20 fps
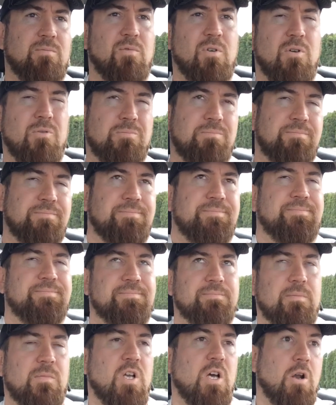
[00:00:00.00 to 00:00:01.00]
Well,
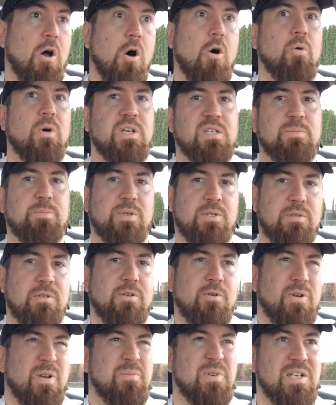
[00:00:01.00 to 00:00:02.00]
not always, but
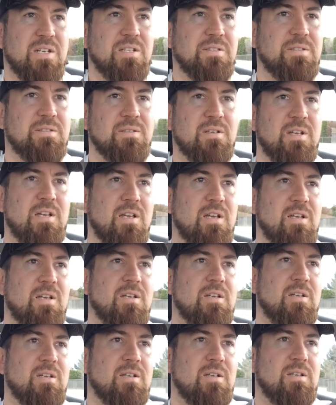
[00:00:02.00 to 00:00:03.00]
you know what I mean. It's
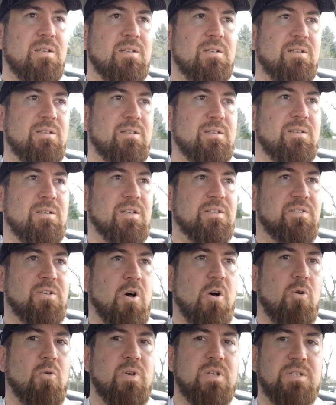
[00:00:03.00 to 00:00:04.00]
it's
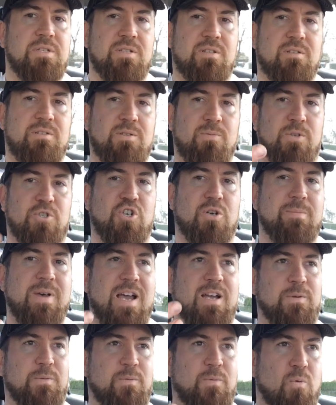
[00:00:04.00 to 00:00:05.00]
always switching
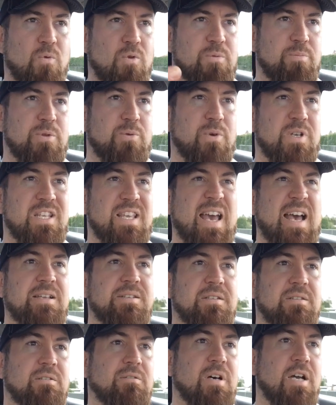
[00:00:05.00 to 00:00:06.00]
back and forth between
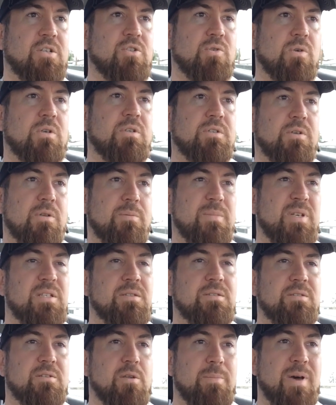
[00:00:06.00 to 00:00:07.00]
gas and electric. So that
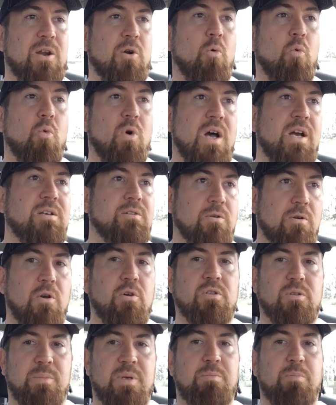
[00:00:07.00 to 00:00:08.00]
means no matter what, you're
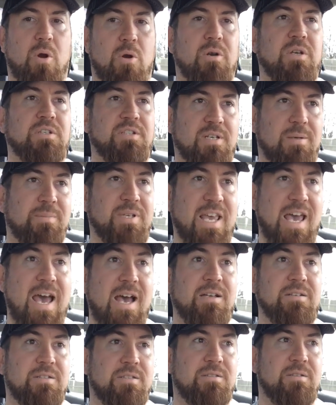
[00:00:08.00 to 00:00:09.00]
going to be burning some
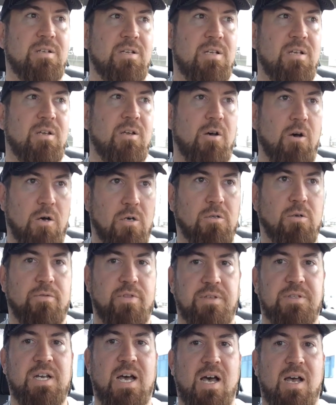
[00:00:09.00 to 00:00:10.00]
gas all
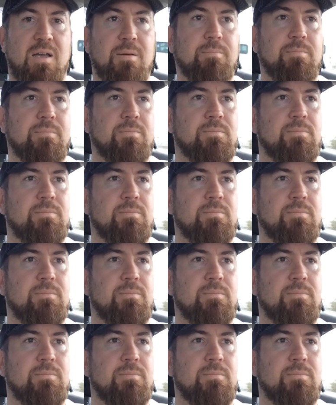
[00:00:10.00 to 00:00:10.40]
of the time.